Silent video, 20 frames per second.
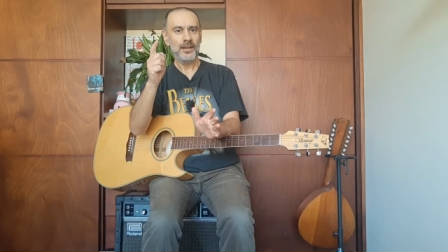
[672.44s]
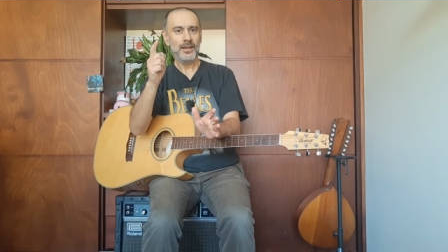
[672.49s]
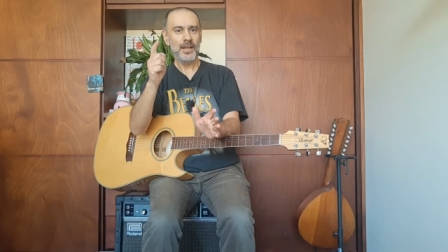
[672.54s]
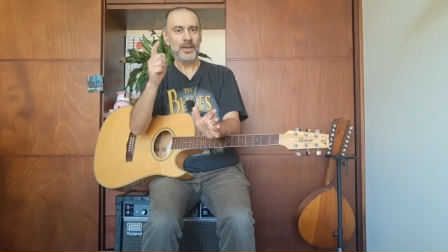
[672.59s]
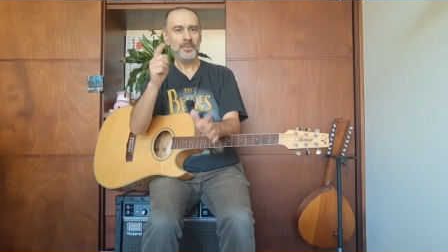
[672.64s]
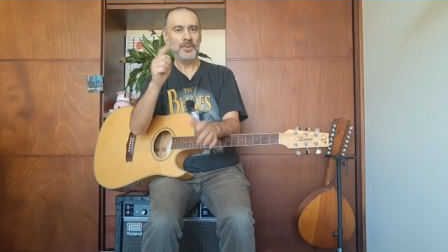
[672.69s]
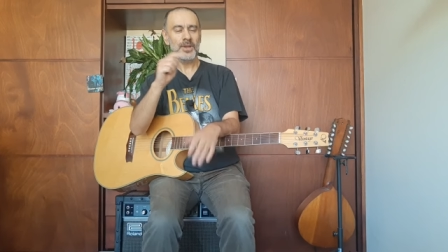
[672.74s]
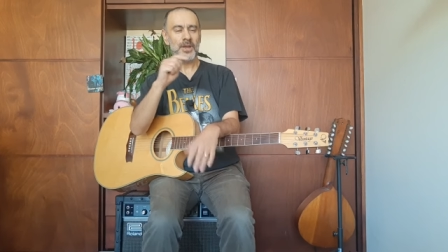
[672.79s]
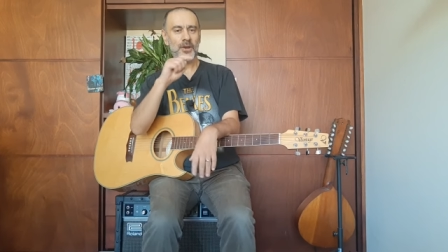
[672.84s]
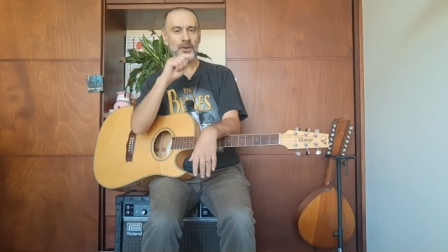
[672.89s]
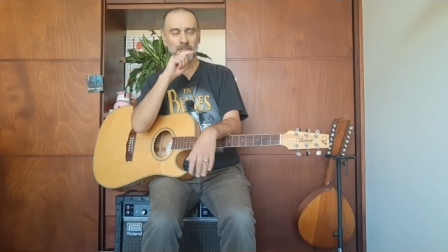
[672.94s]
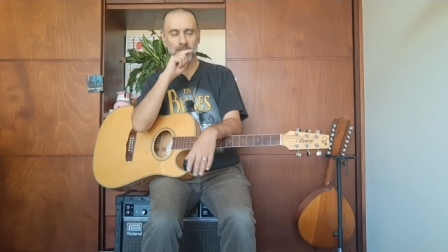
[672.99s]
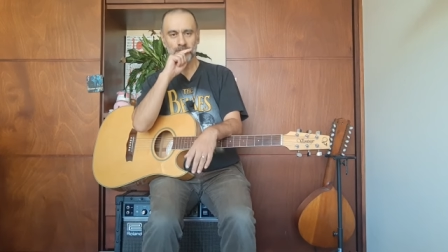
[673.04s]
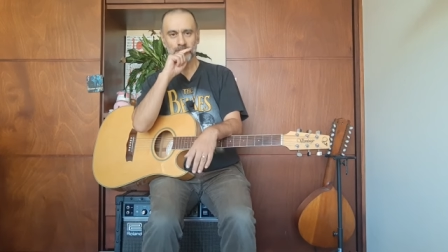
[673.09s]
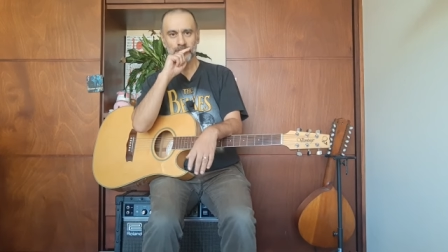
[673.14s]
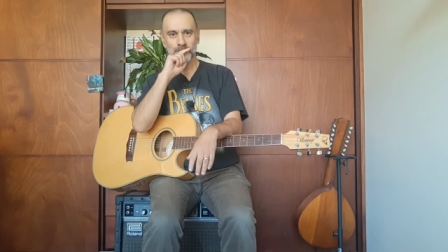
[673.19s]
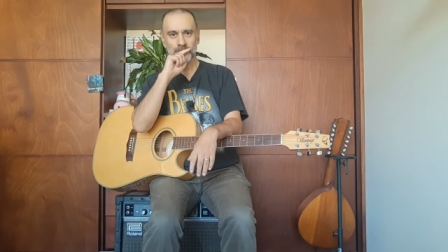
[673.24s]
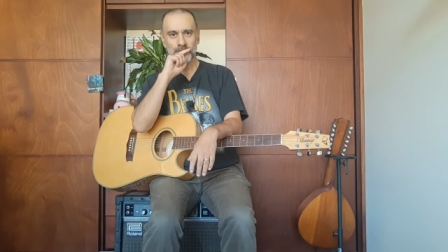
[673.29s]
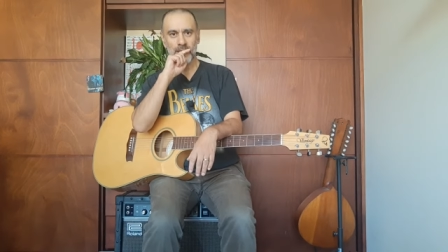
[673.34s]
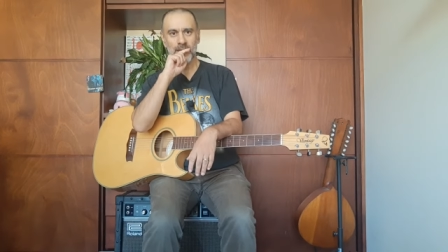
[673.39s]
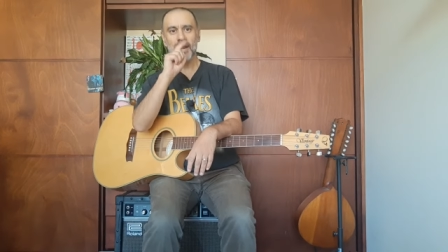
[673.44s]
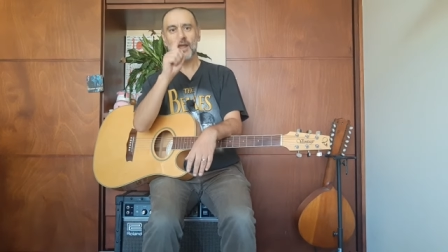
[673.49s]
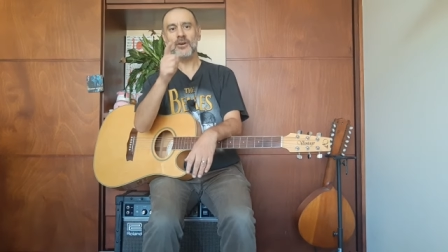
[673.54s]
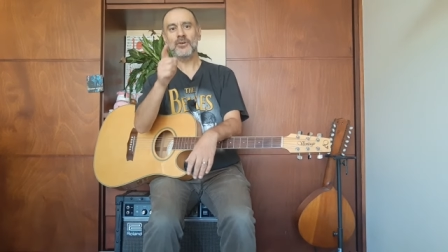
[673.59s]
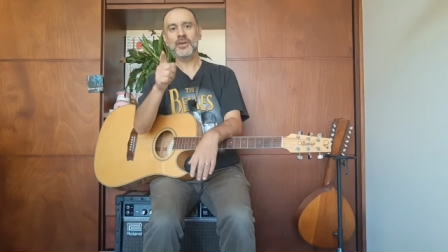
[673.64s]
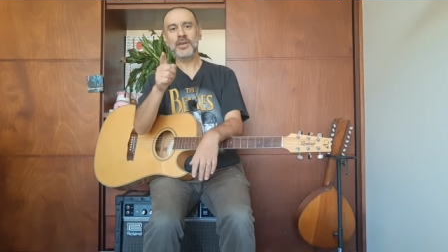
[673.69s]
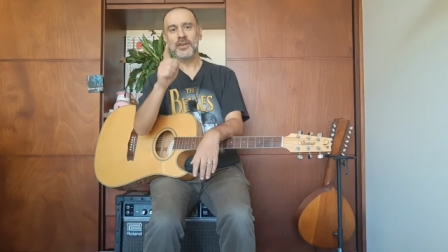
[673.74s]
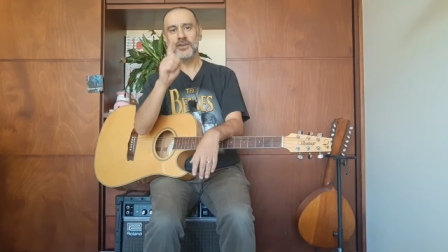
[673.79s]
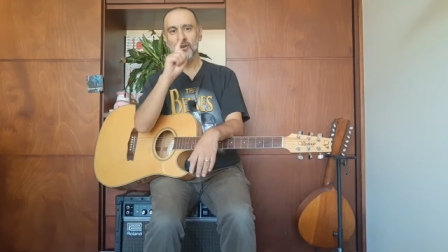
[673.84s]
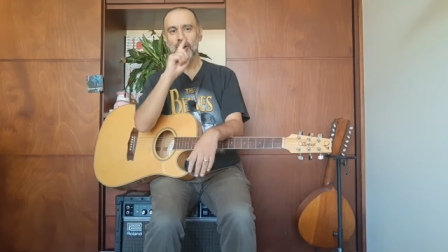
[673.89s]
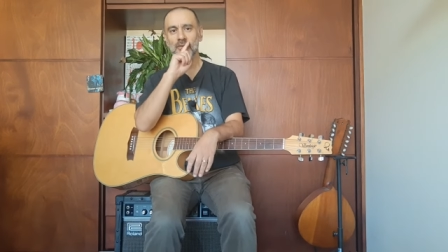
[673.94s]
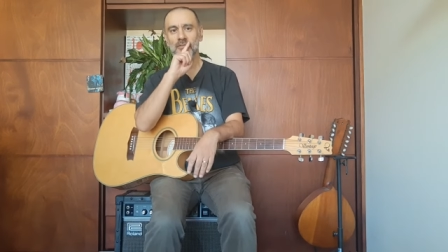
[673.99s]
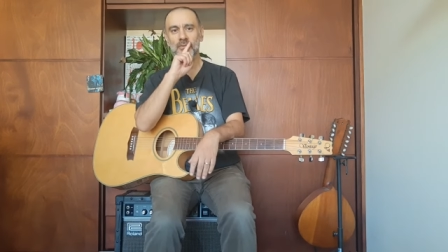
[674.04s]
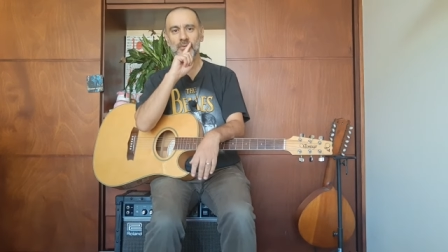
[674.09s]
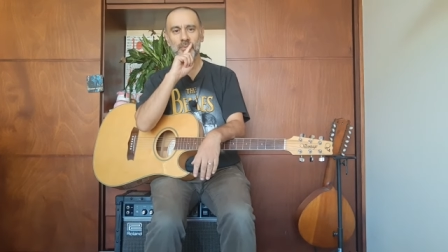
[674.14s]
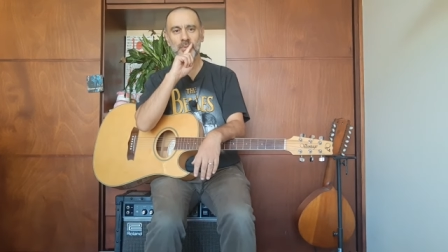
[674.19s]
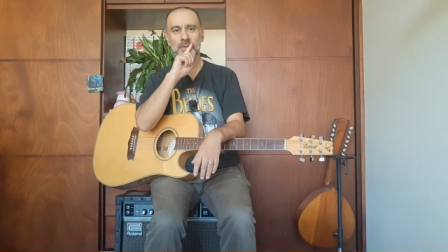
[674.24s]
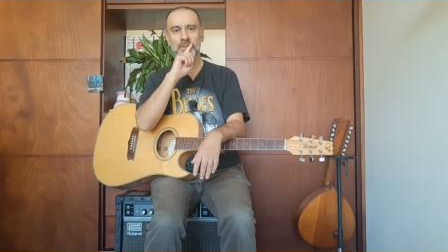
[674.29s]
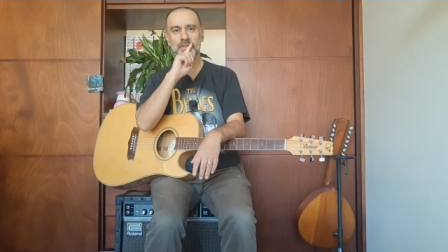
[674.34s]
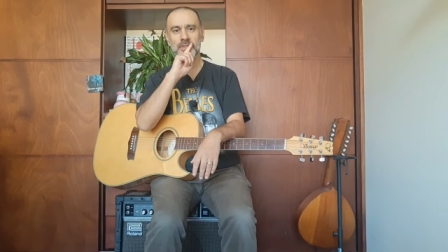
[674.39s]
Let me know. And I'll kick off
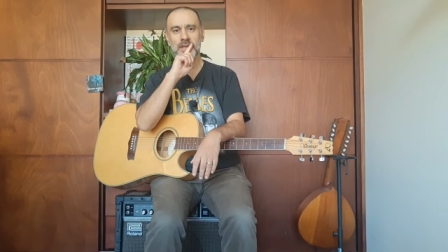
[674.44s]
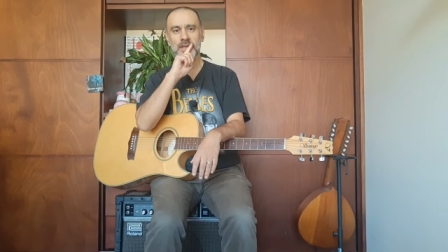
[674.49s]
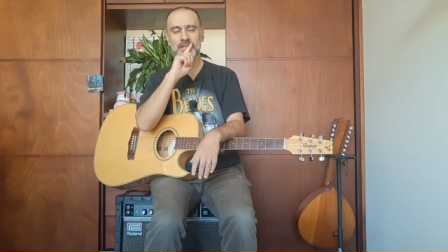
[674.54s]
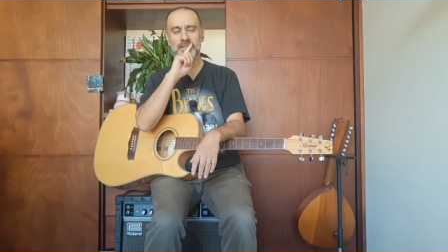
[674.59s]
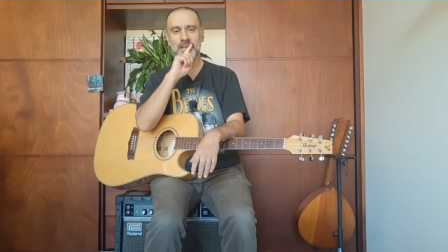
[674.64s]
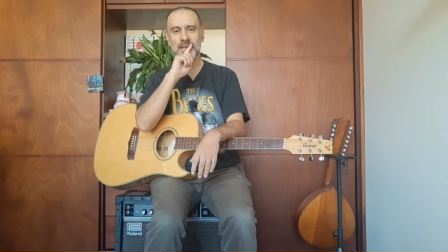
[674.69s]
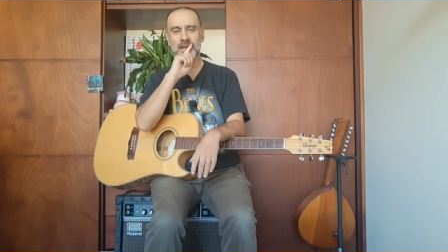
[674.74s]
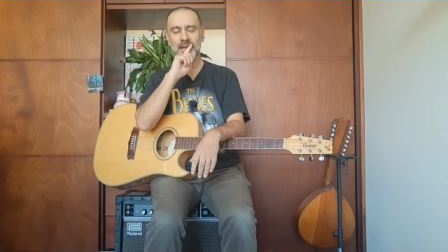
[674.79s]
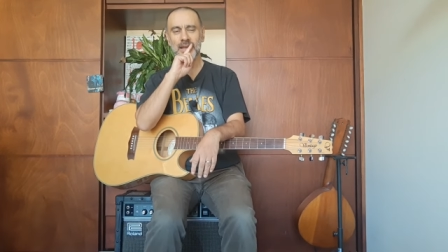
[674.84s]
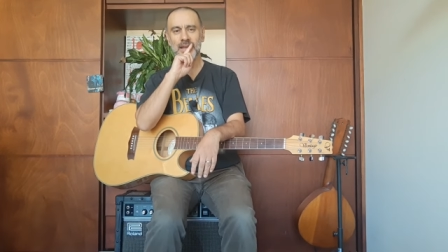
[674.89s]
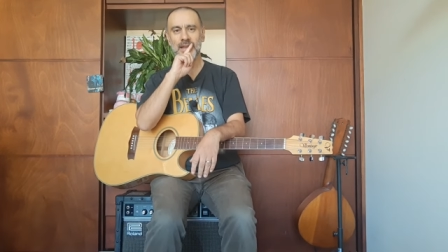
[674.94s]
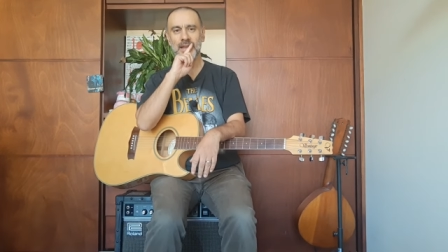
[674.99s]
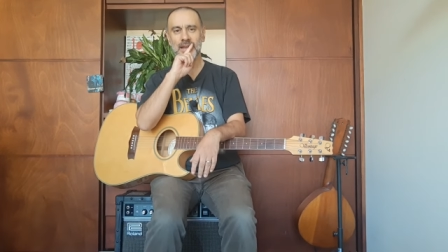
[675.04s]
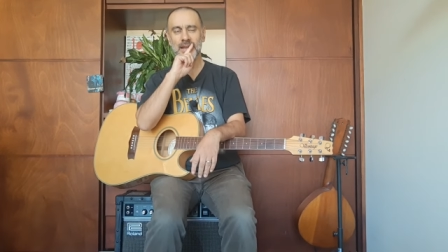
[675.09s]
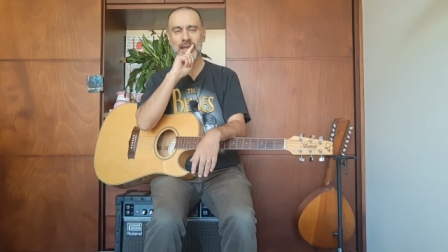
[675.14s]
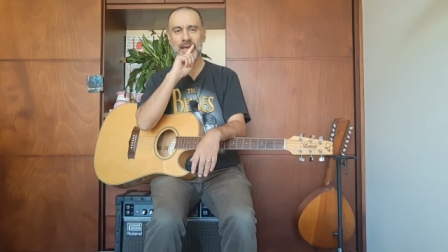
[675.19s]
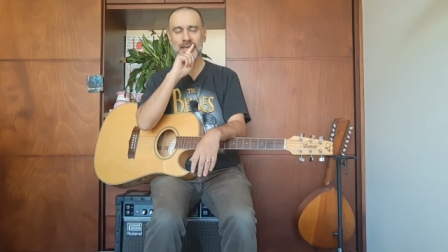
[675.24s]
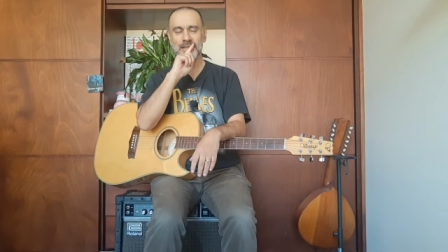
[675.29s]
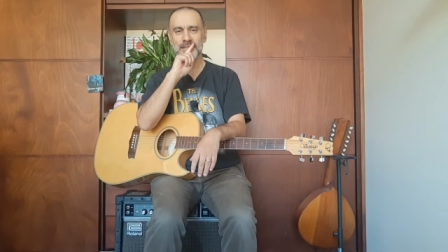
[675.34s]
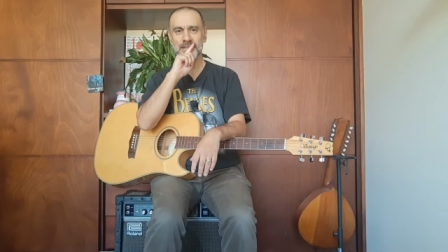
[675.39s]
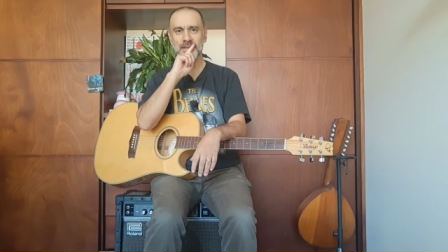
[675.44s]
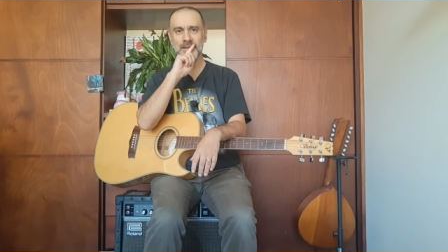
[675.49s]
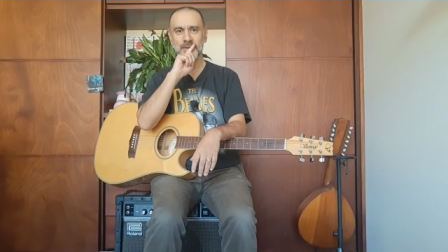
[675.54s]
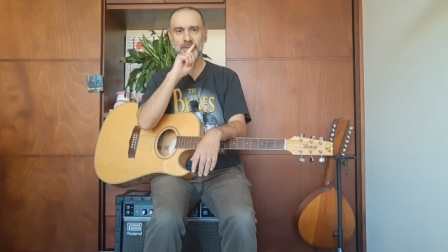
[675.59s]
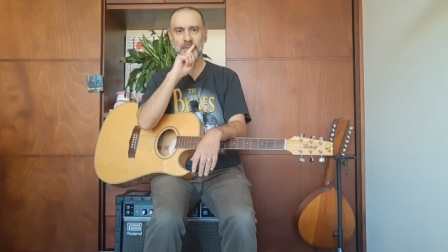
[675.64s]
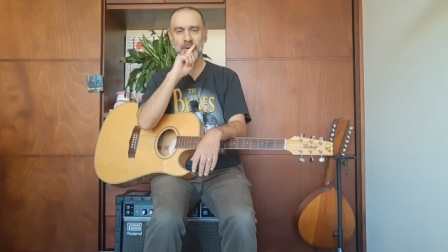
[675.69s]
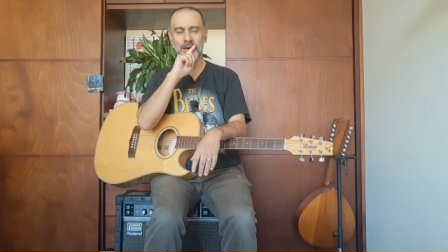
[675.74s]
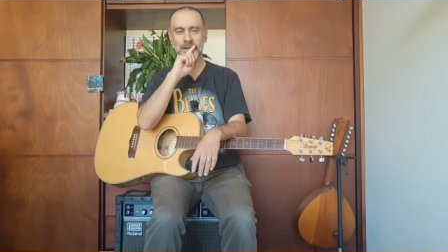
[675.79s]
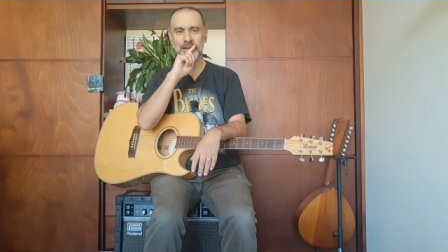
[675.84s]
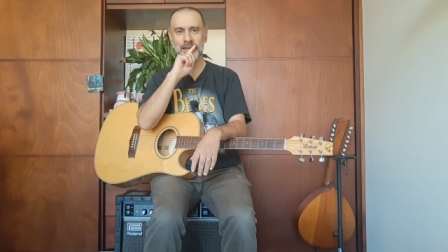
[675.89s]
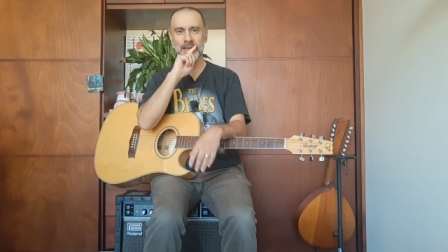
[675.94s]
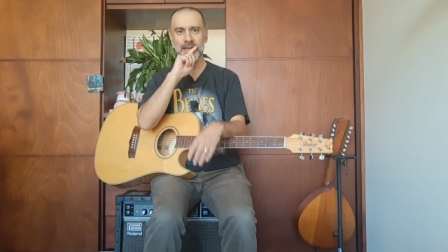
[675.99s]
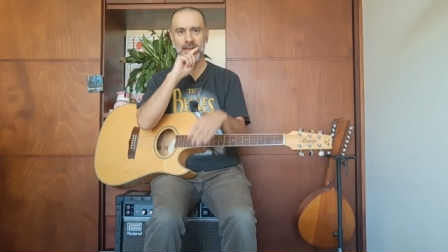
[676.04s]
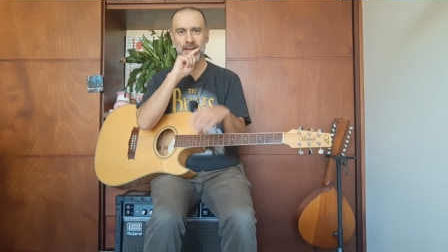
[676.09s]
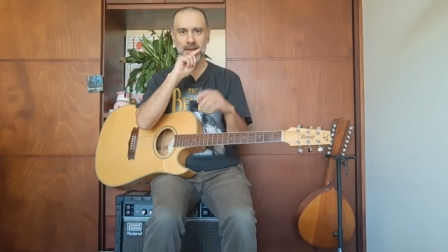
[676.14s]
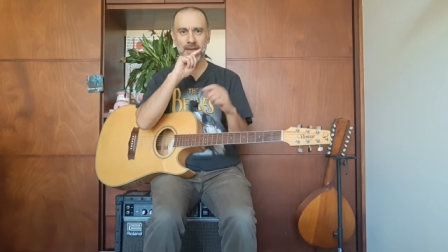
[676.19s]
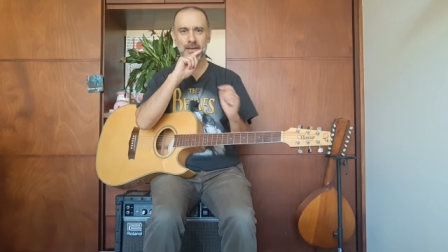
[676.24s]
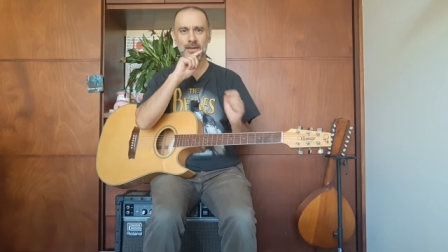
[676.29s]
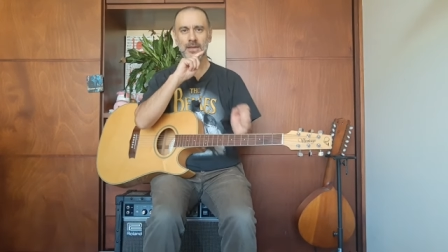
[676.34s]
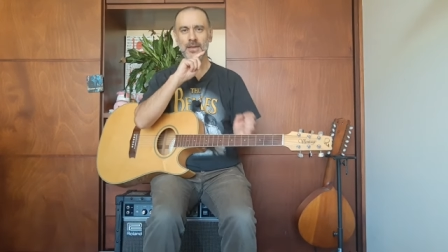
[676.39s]
with this classic one
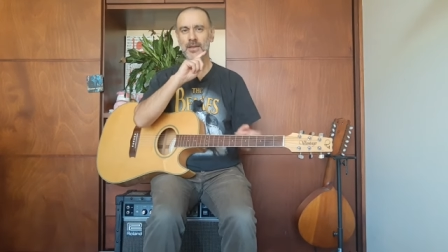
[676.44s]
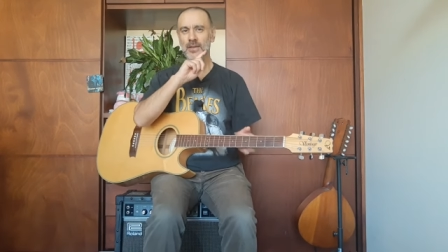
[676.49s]
here,